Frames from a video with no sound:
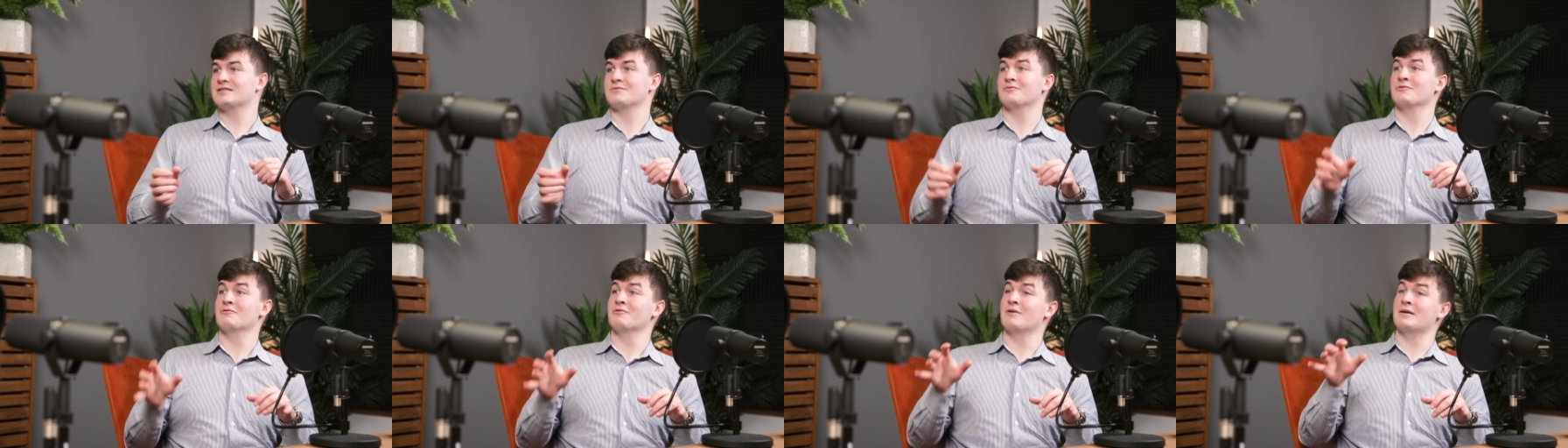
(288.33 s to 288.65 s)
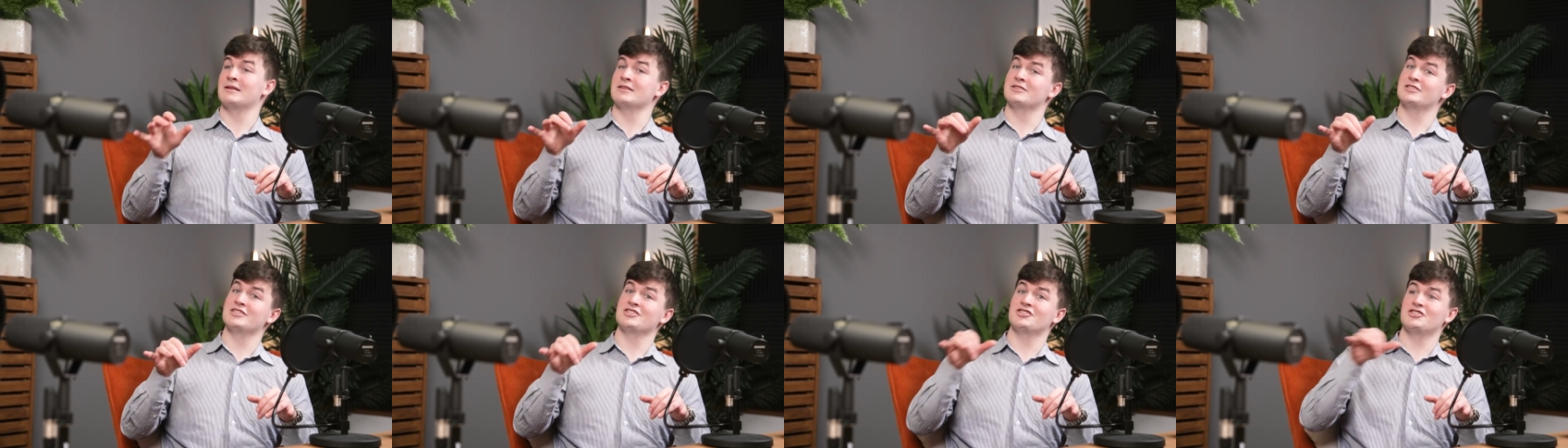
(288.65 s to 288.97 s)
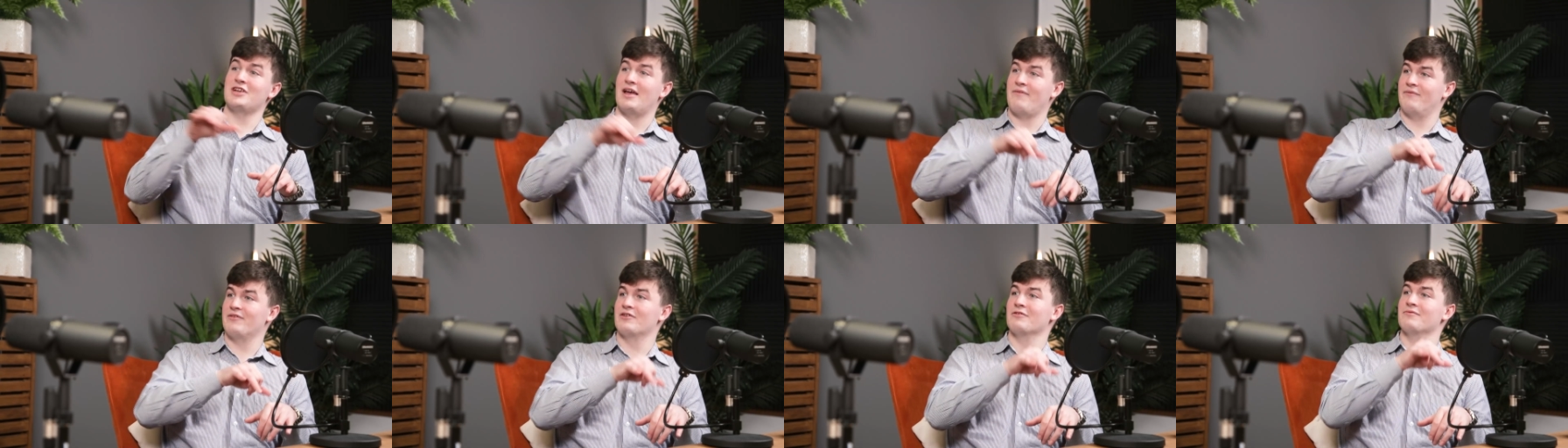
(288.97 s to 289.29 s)
and we went to
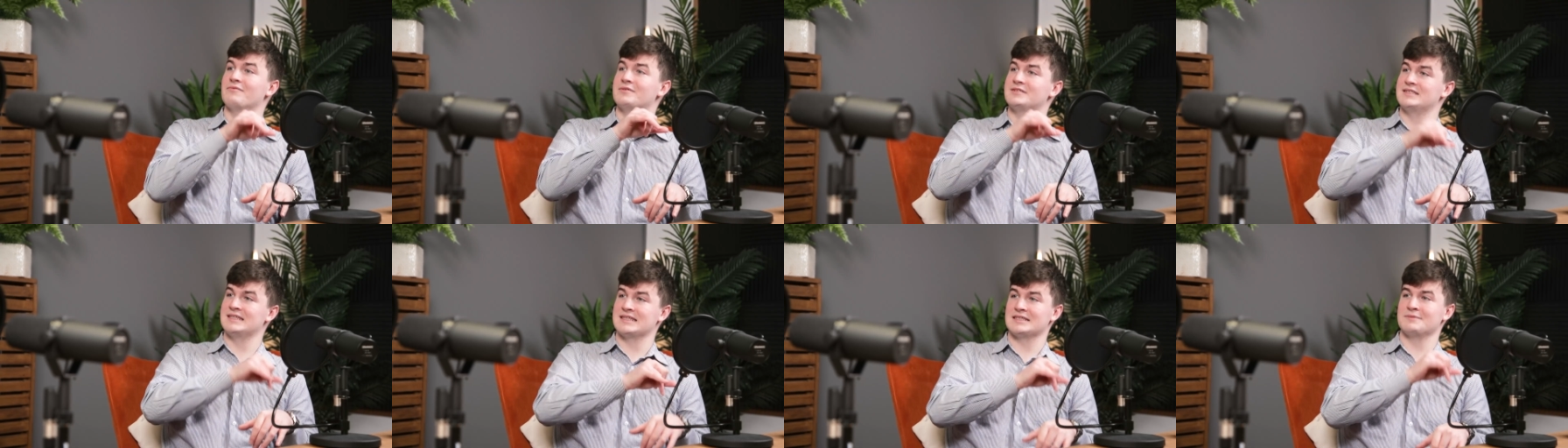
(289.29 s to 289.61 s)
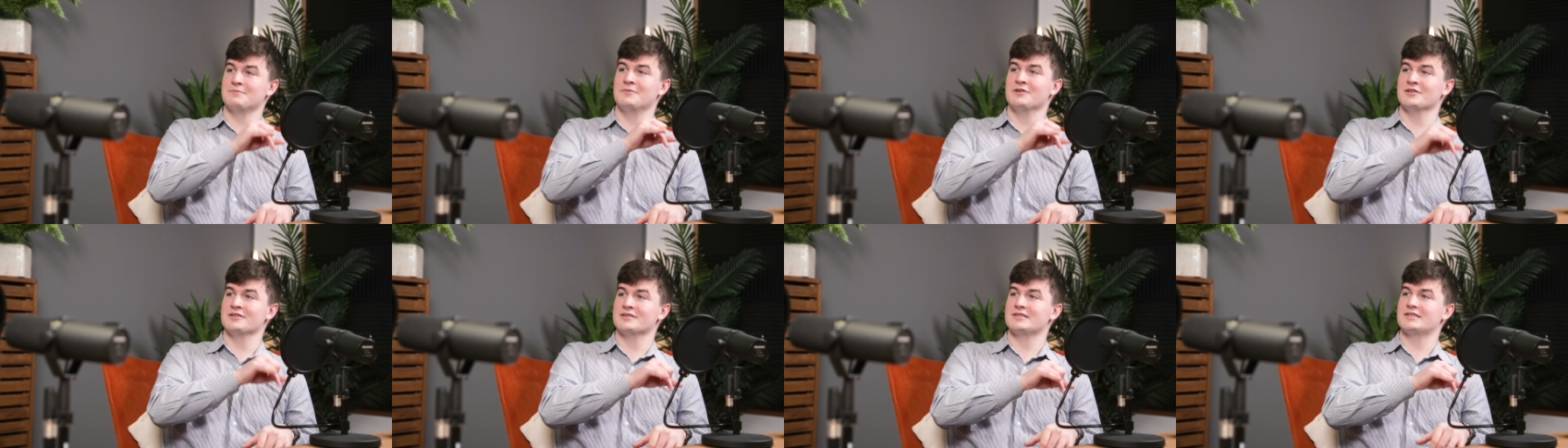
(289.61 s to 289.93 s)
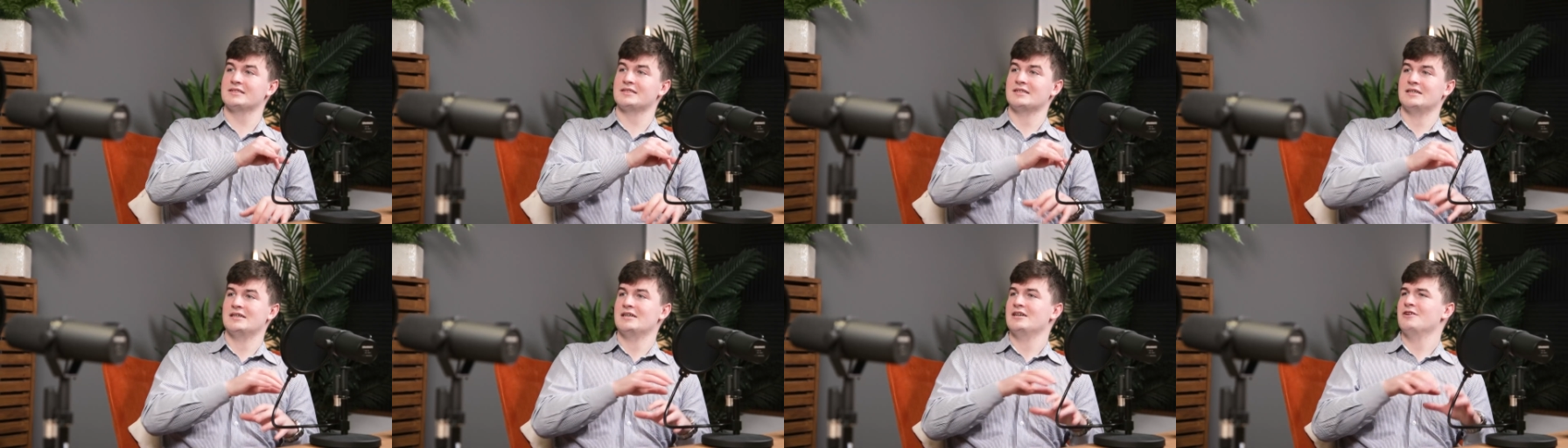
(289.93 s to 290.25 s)
Sheffield for 6 months.